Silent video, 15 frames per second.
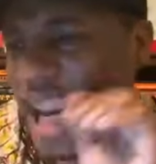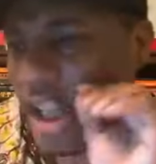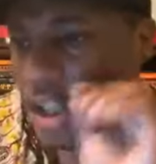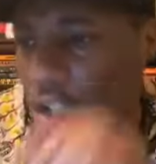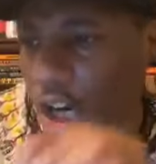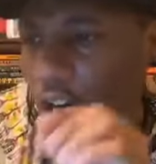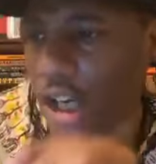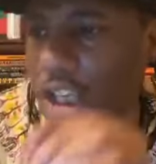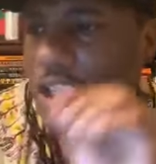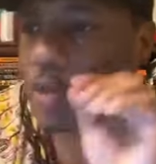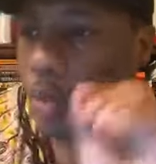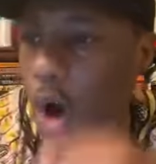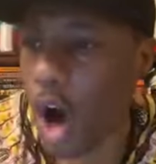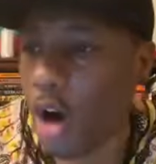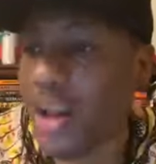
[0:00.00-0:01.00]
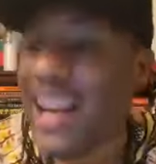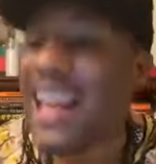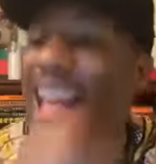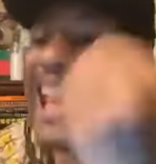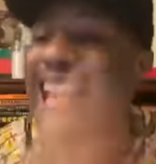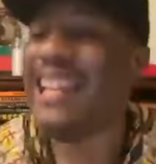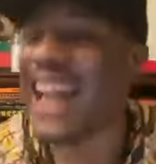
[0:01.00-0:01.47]
and journalists were
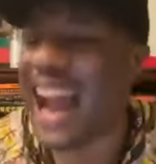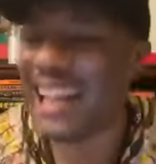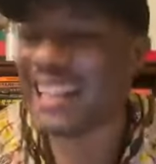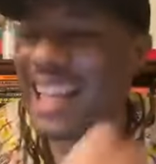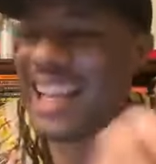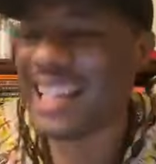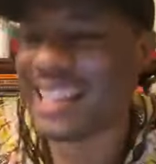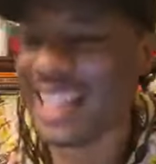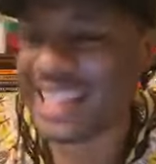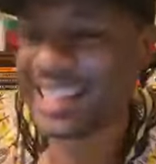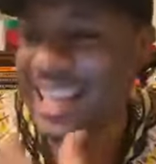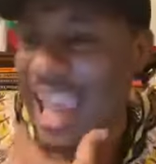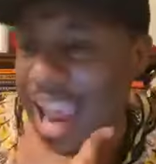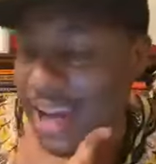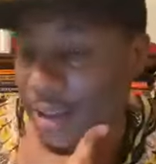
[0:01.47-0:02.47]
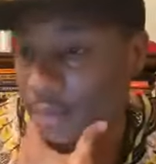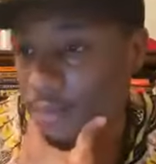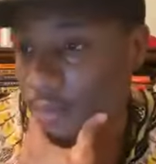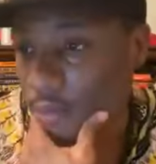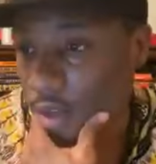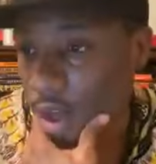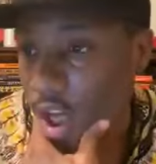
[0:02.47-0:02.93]
in 1968,
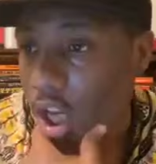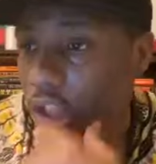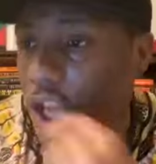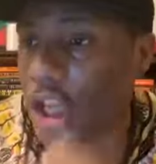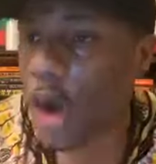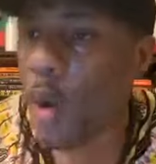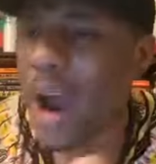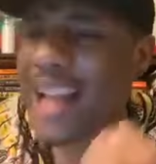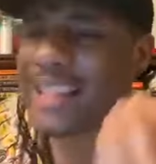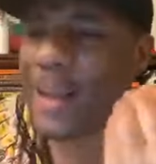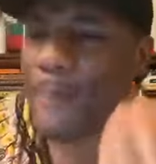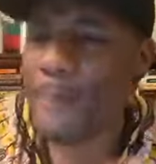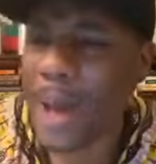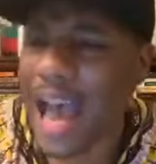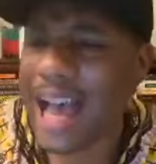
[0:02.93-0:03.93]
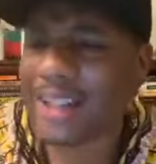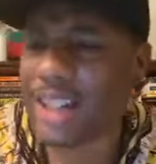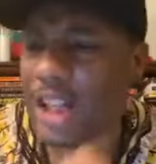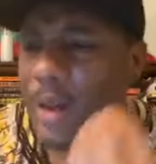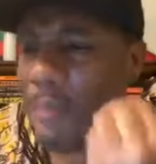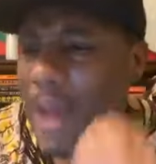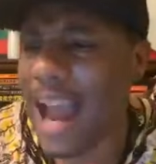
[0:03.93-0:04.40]
the U.S.
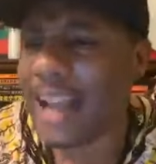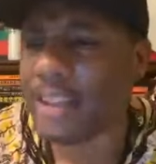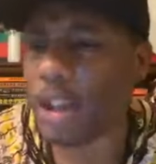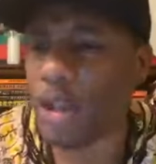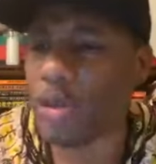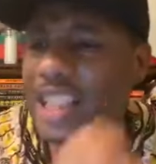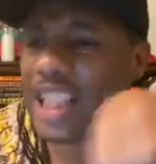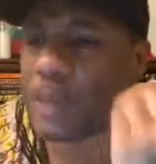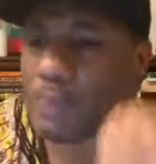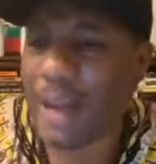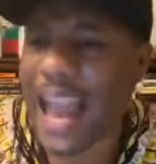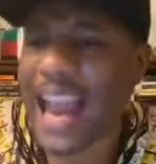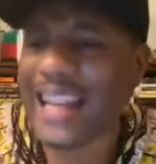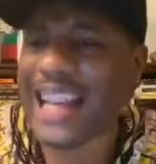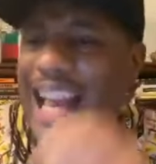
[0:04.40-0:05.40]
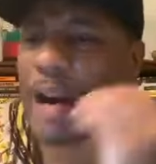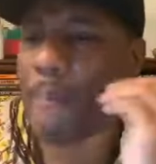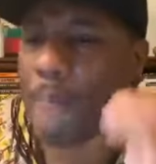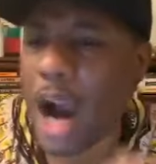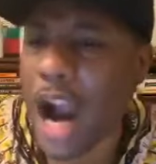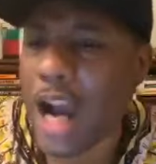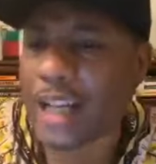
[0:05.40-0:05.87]
Ambassador Matthews explained that
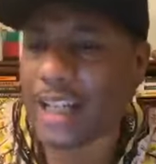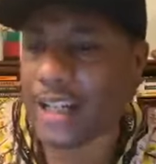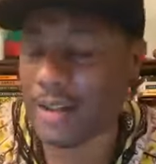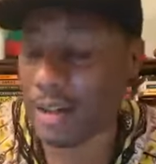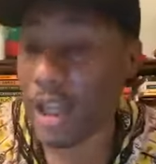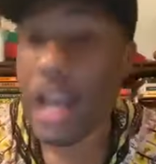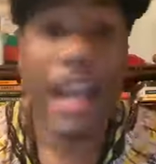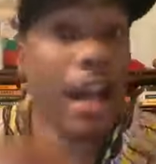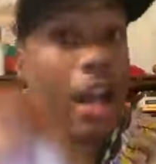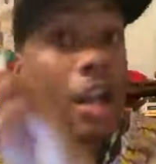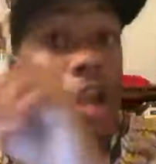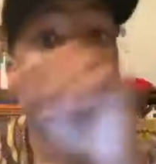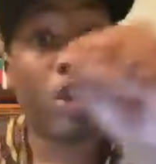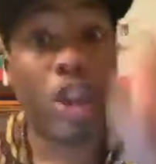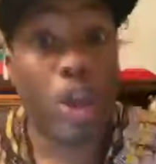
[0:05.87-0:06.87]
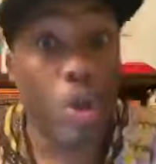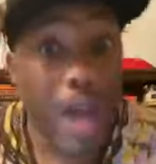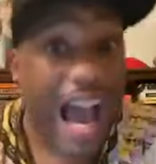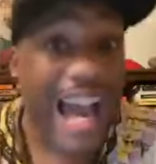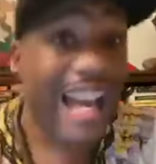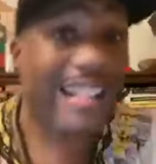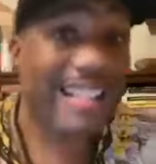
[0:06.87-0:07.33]
Americans, the
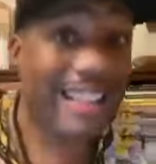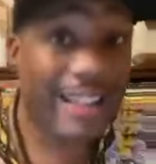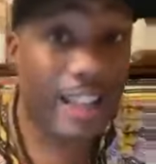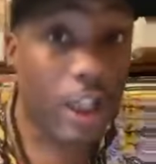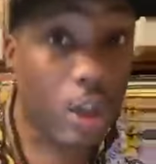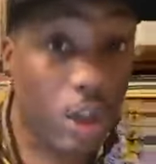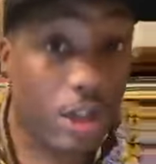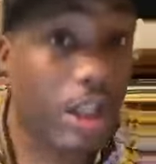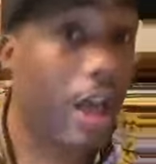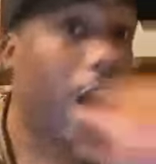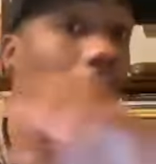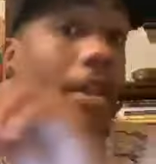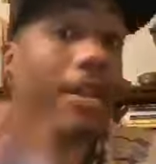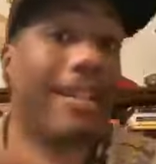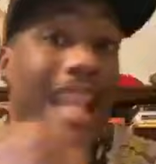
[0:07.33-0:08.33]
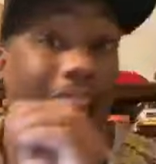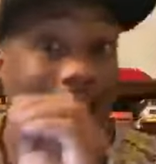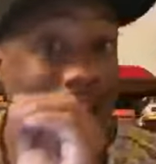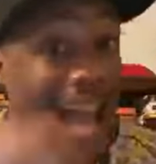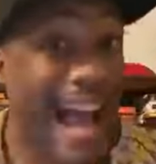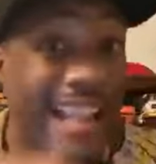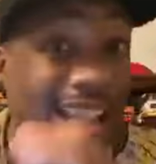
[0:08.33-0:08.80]
United, the, uh,
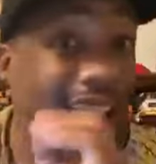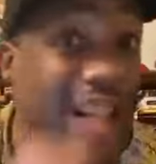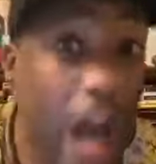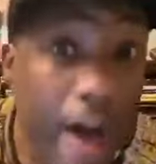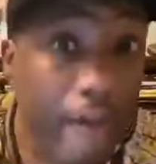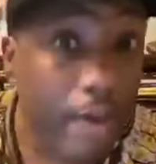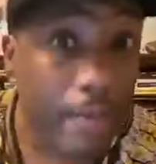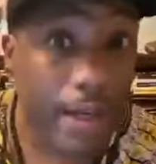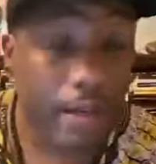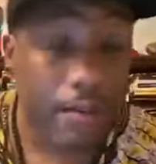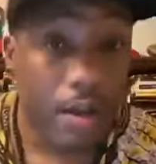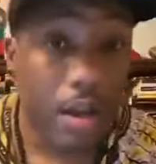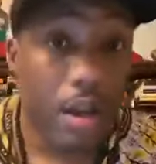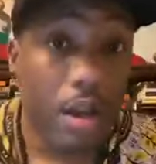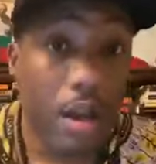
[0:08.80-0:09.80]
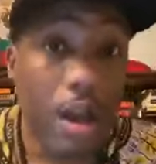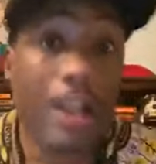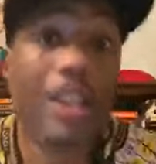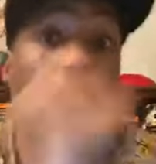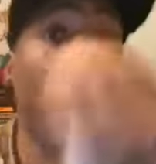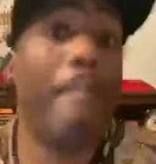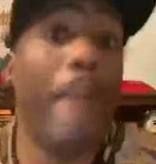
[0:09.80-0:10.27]
not, not the government,
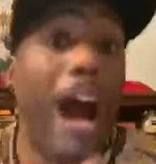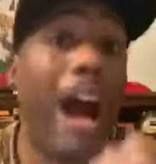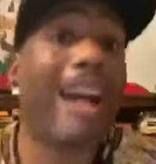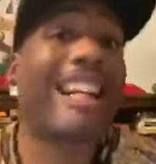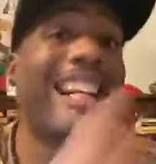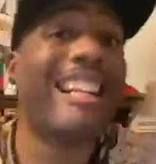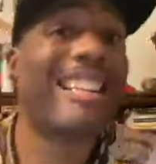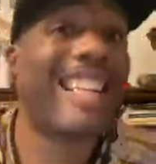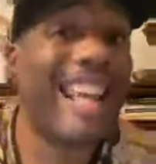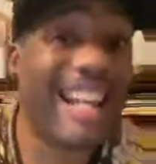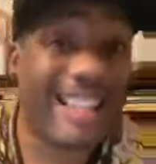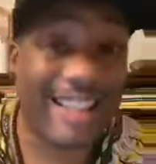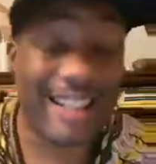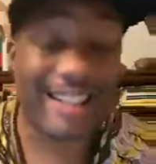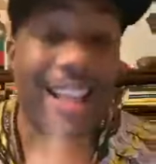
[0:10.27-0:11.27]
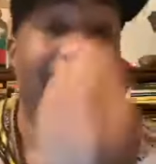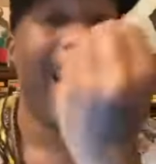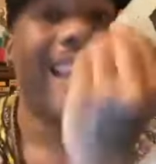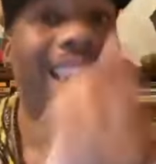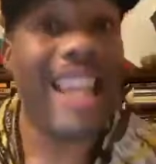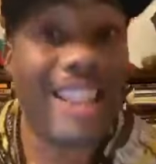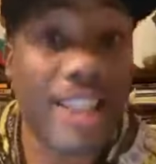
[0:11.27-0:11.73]
the American citizens,
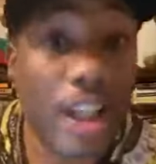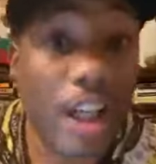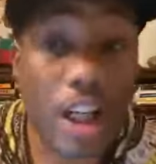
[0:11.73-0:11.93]
listen